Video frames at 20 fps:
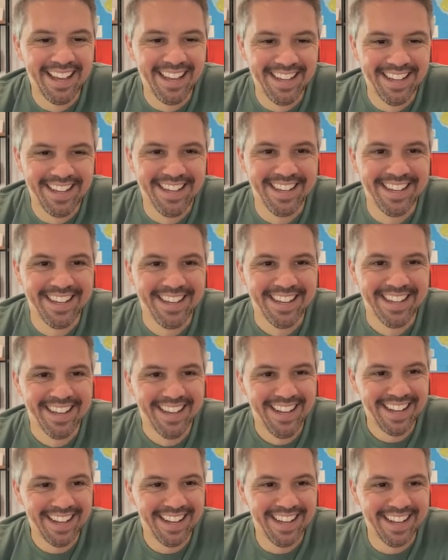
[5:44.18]

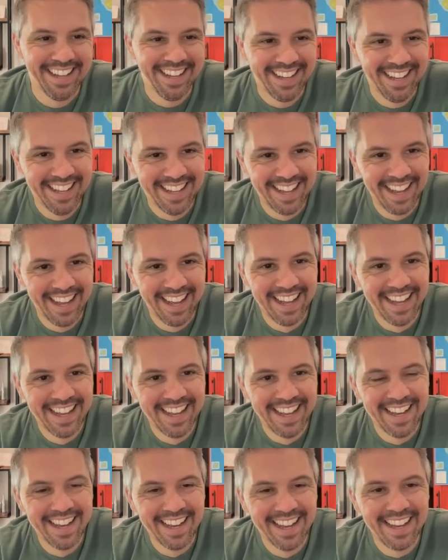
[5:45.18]

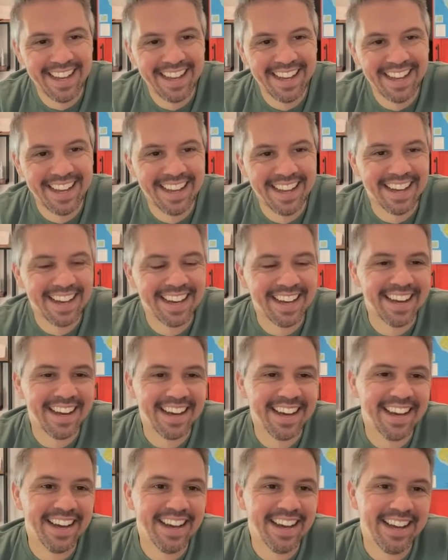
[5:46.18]

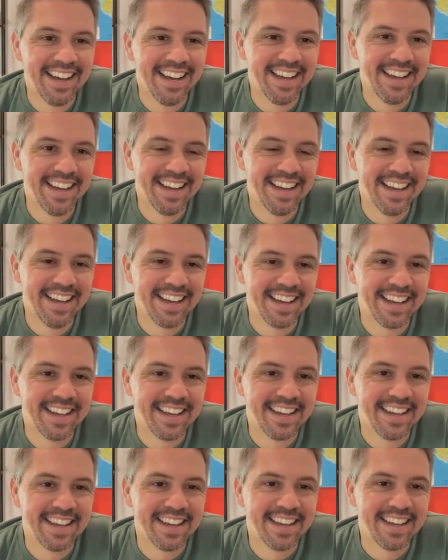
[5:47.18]

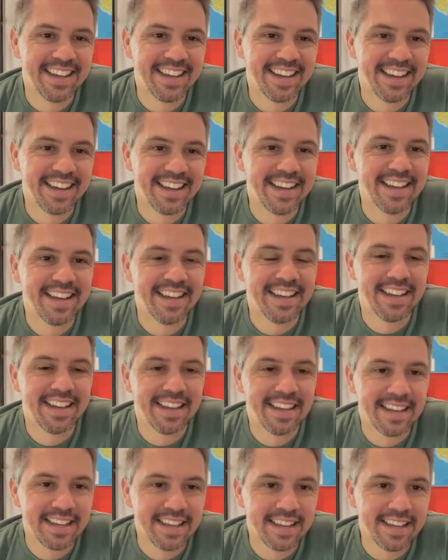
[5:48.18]

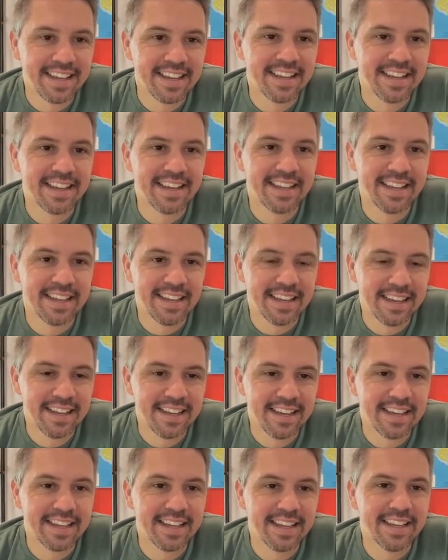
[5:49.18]

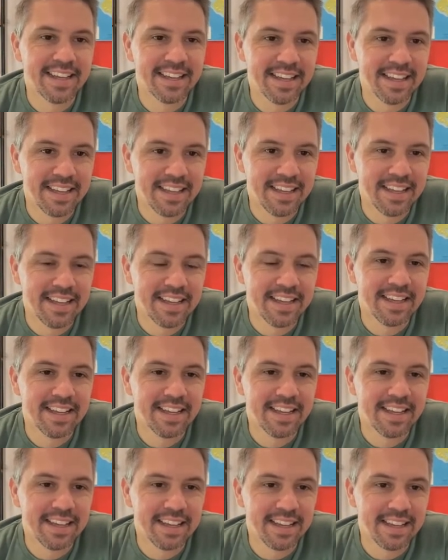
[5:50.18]

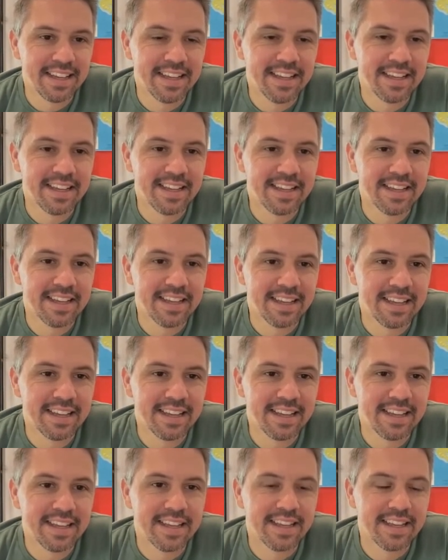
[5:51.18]
[no speech]